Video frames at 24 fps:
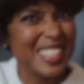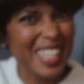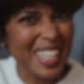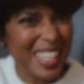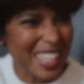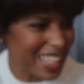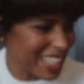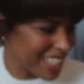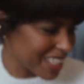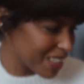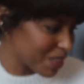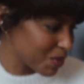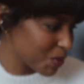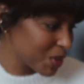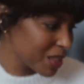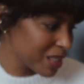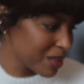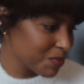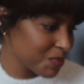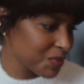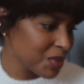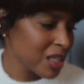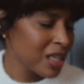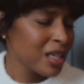good.
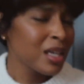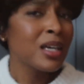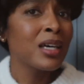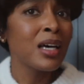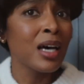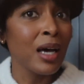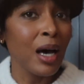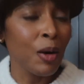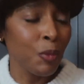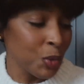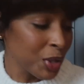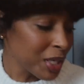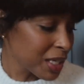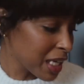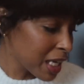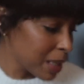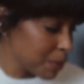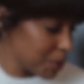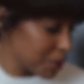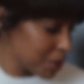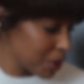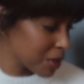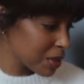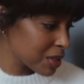We
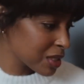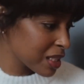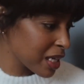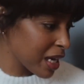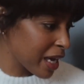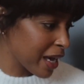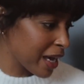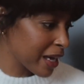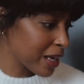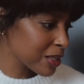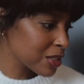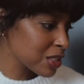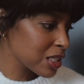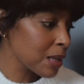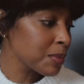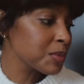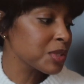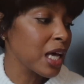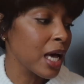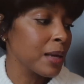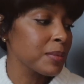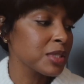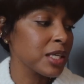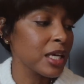keep it on deck.
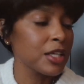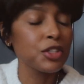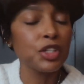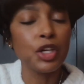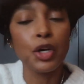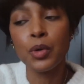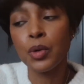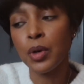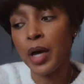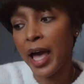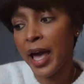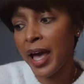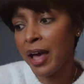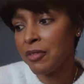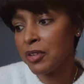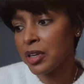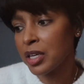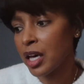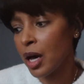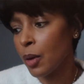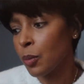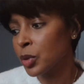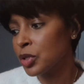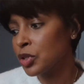Sometimes I don't have it
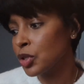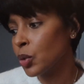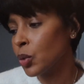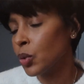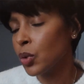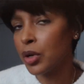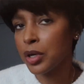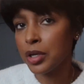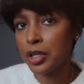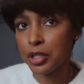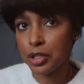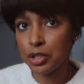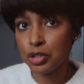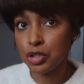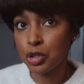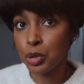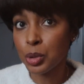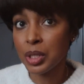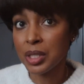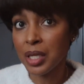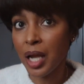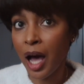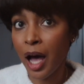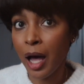come with the order because you
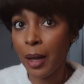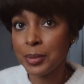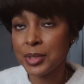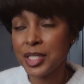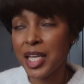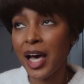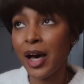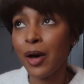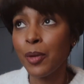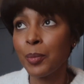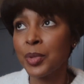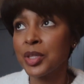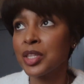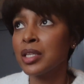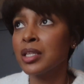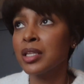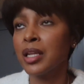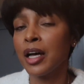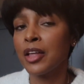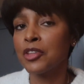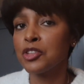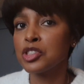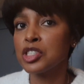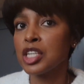can opt out. But then
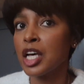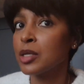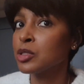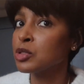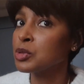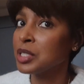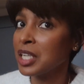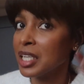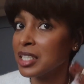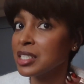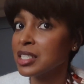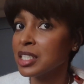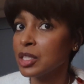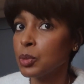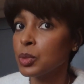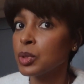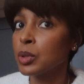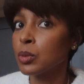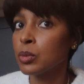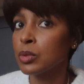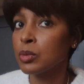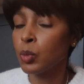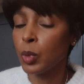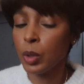other times when I see
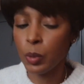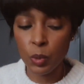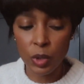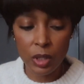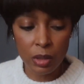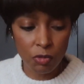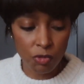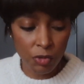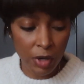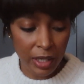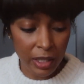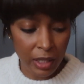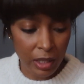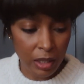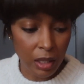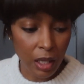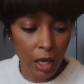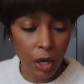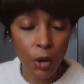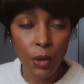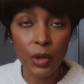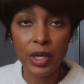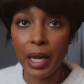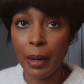when we're running
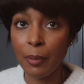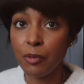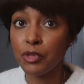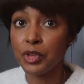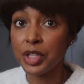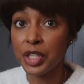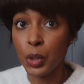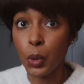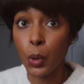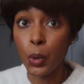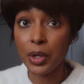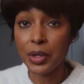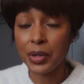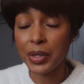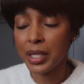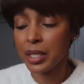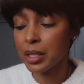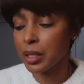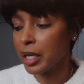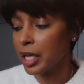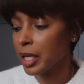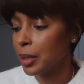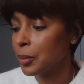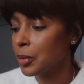low and I'm
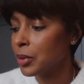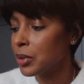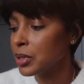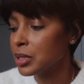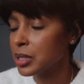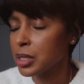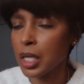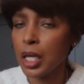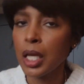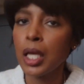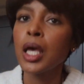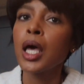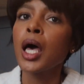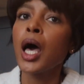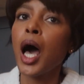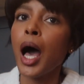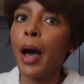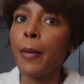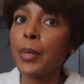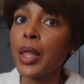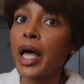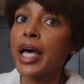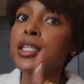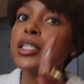reordering labels,
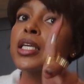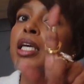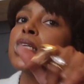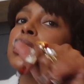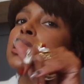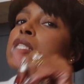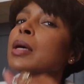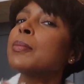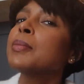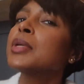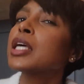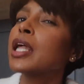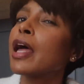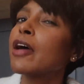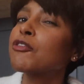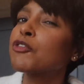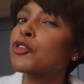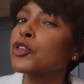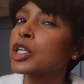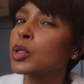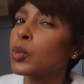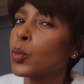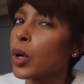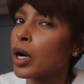I'm like, yeah, send me that
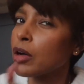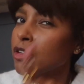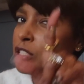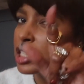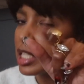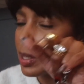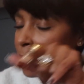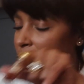free one.